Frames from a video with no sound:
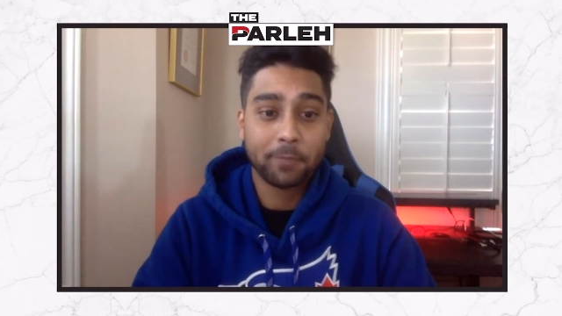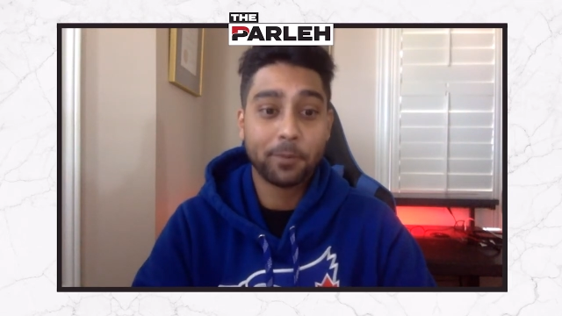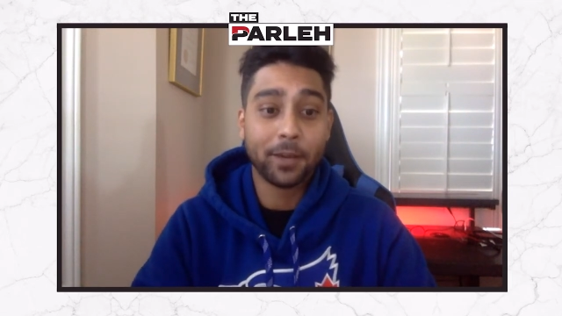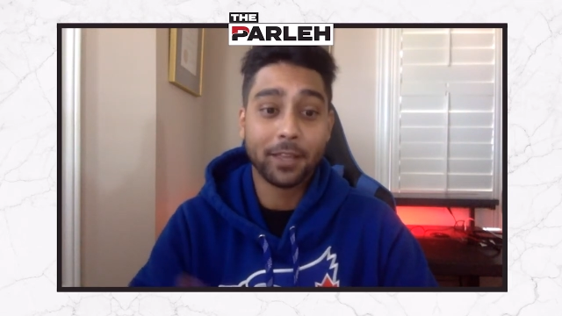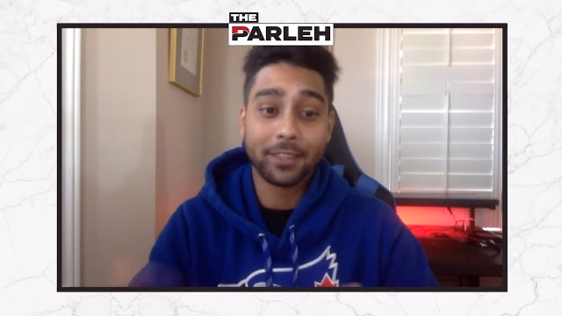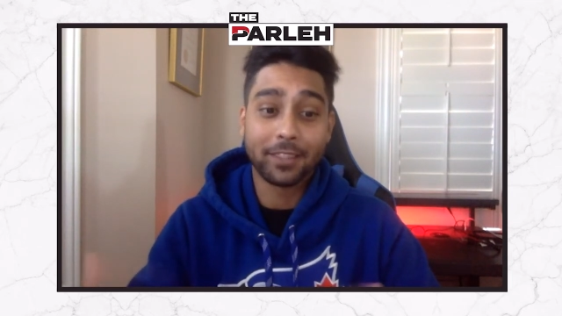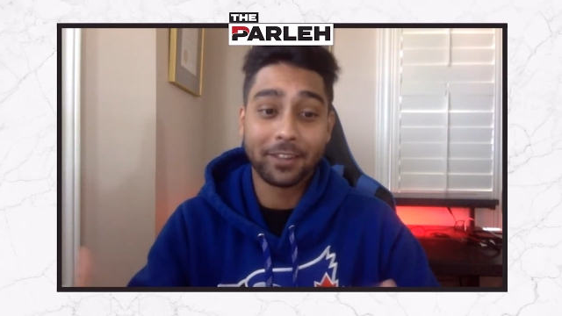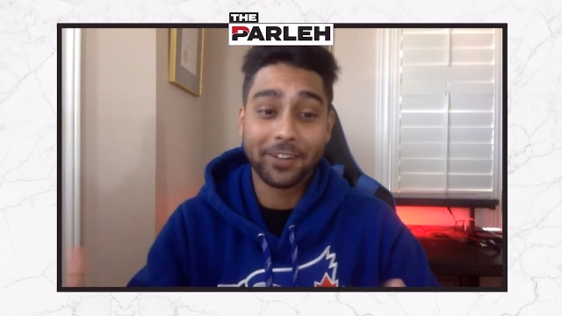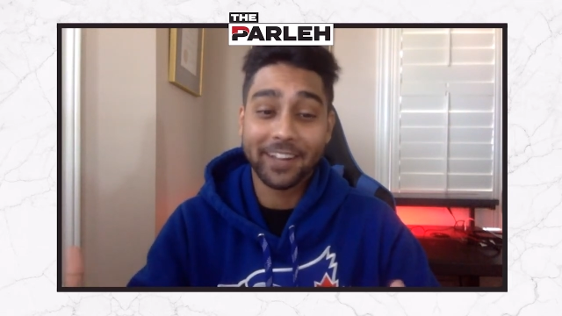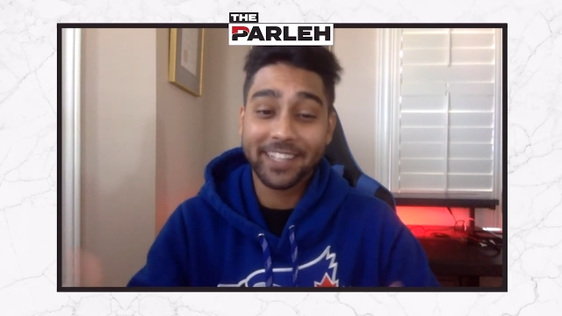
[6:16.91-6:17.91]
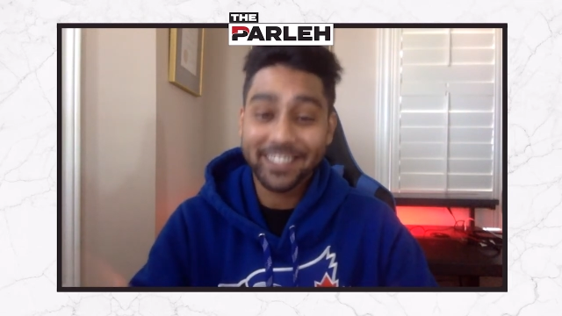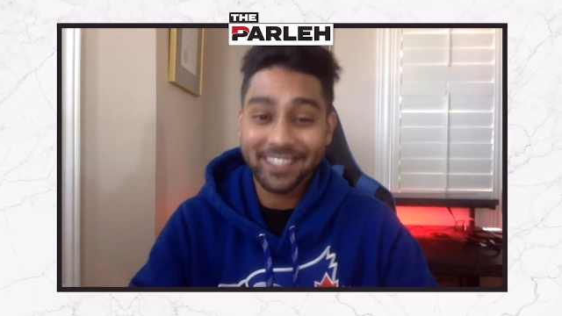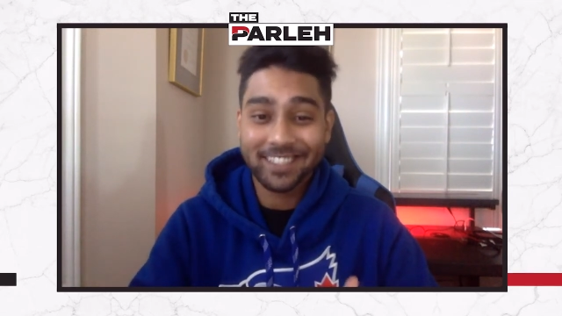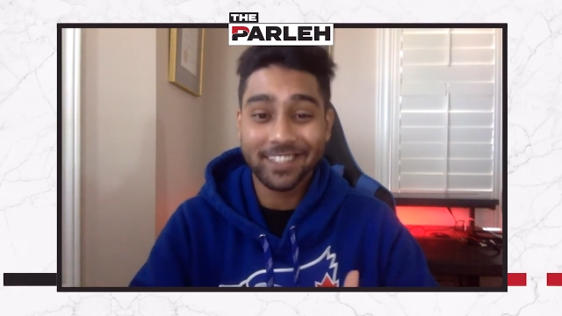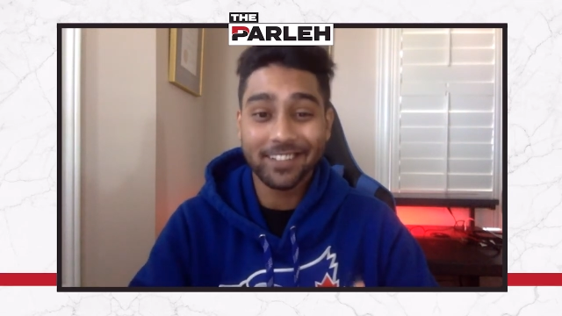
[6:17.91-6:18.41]
but there is
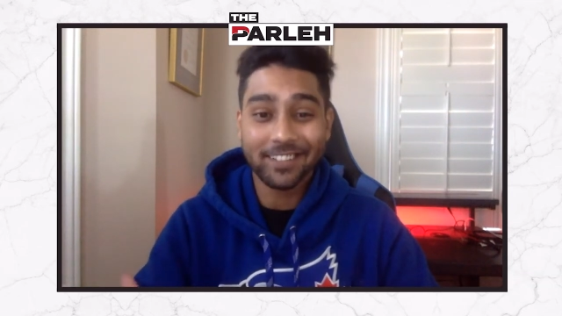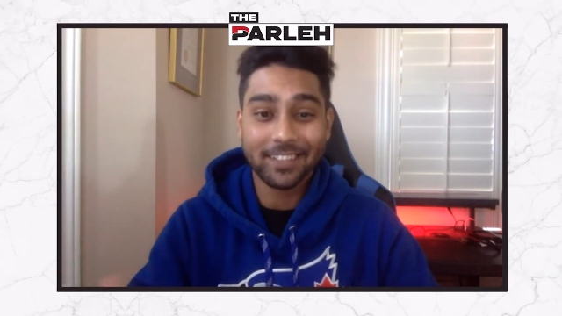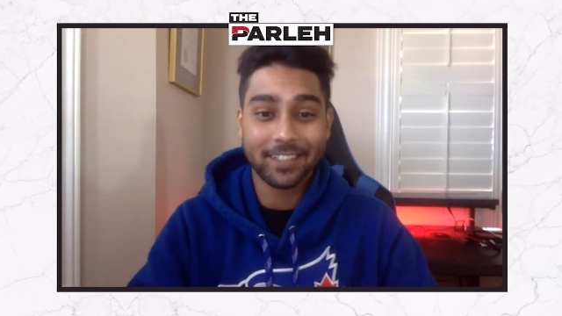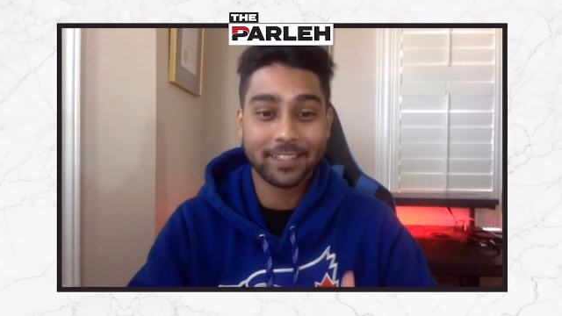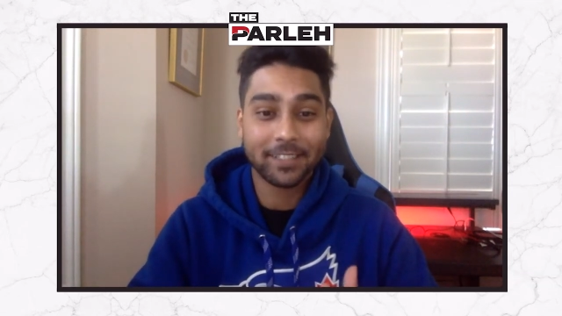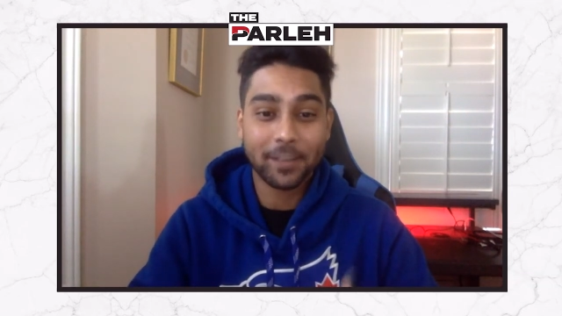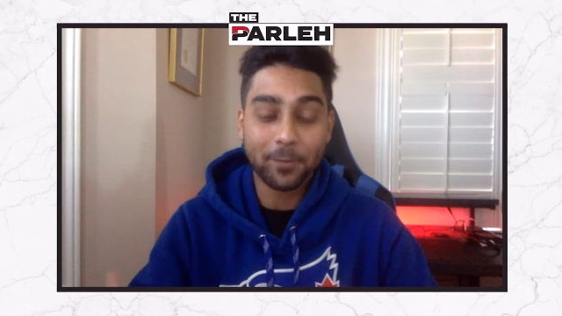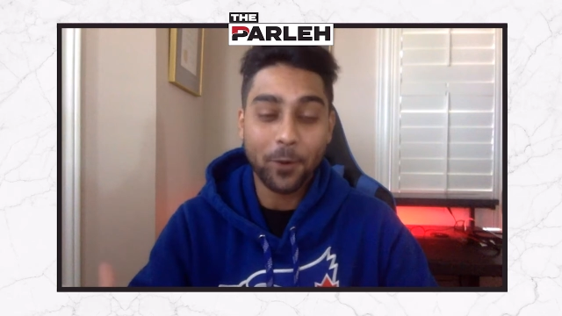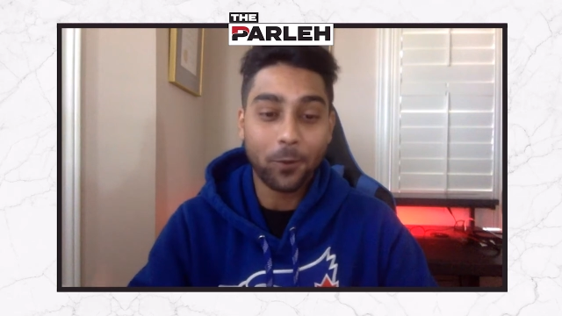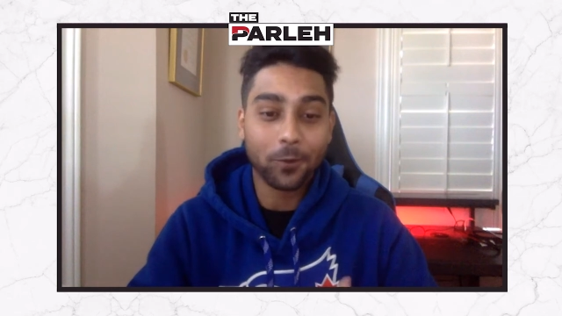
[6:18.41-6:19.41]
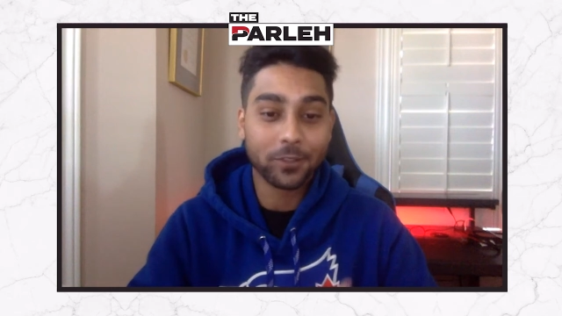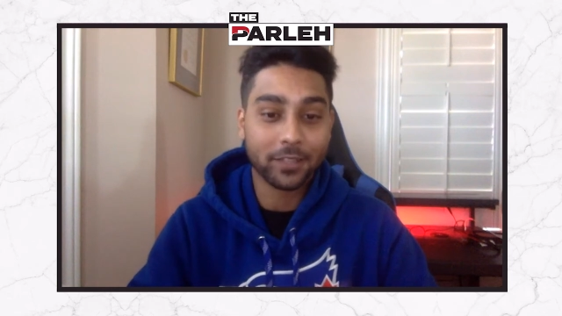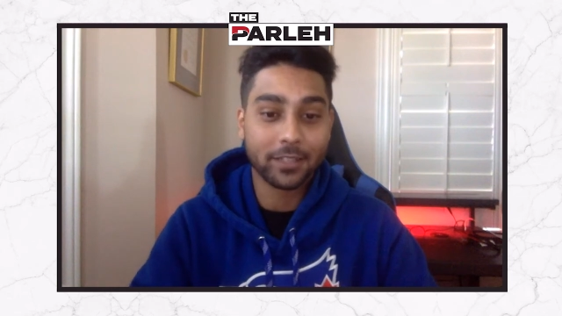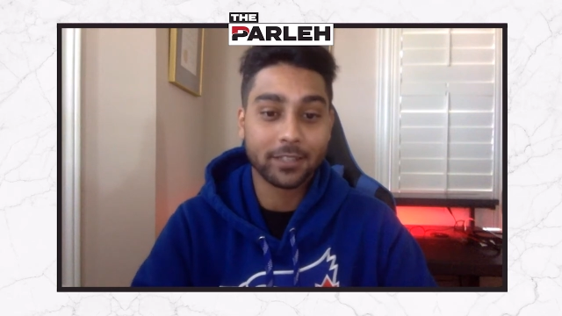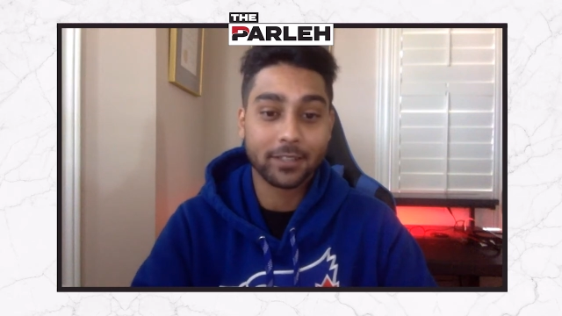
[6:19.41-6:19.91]
still some holes
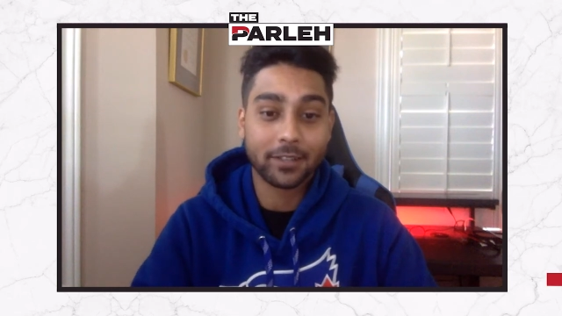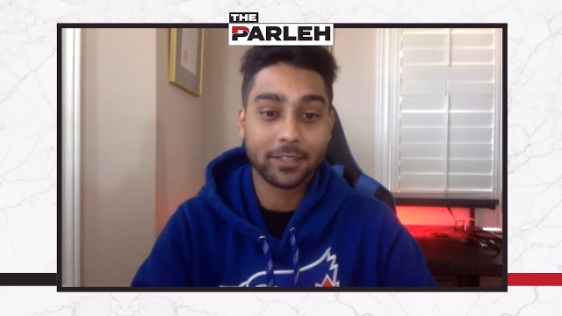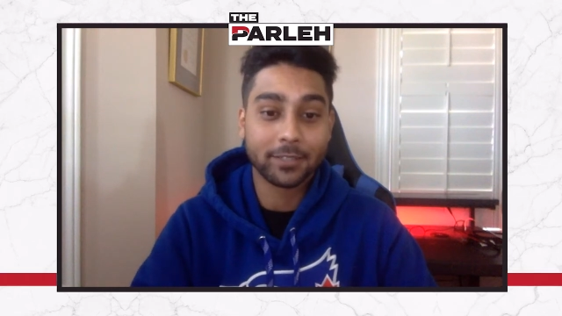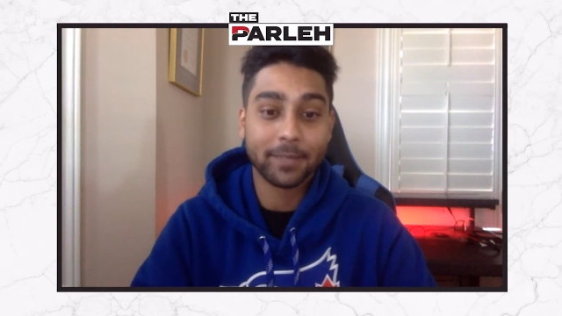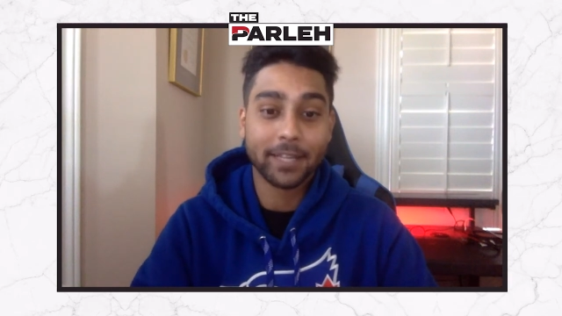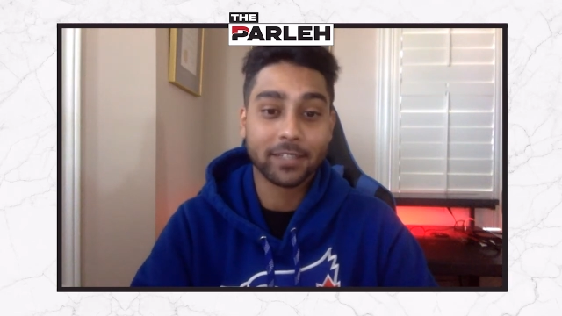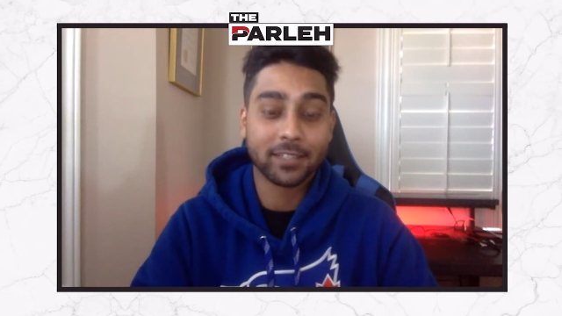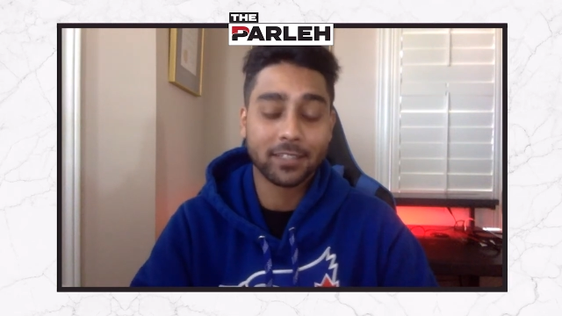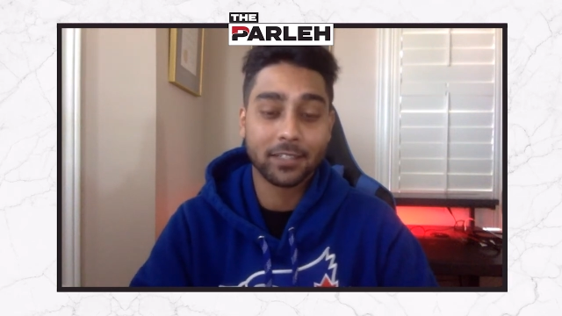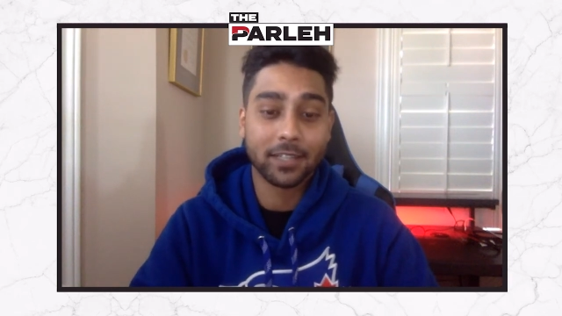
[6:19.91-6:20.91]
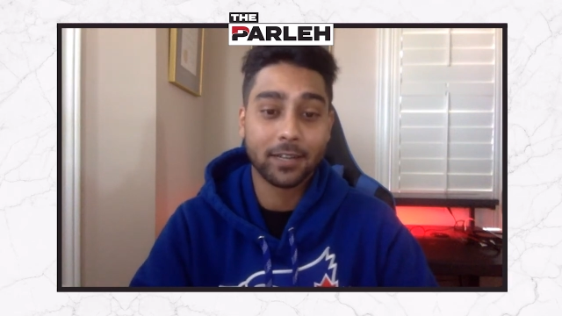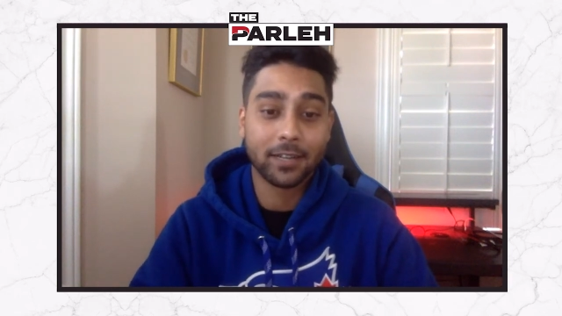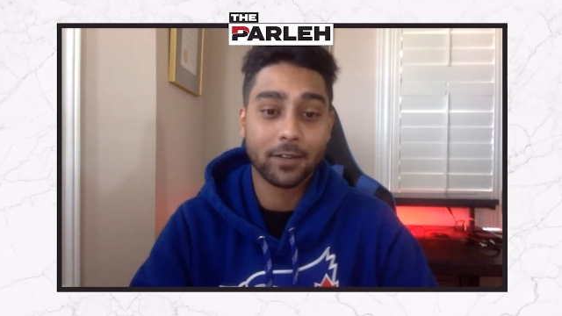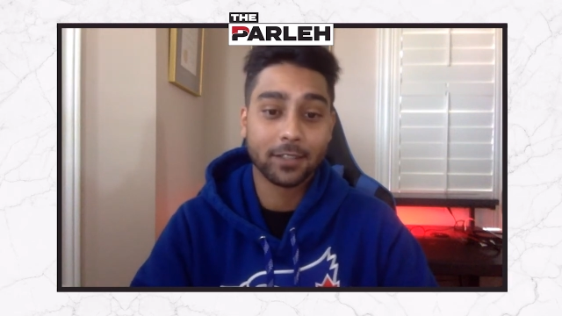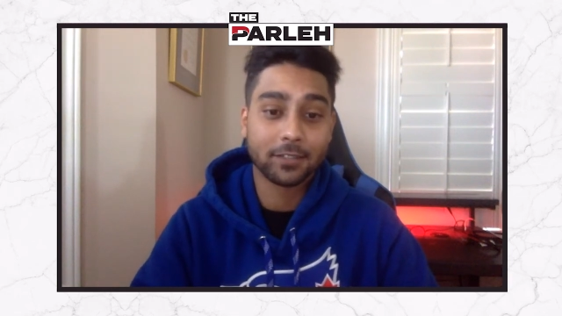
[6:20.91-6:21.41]
on this on this Manchester United
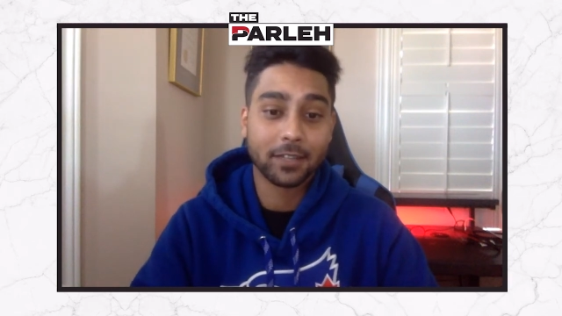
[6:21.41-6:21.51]
roster,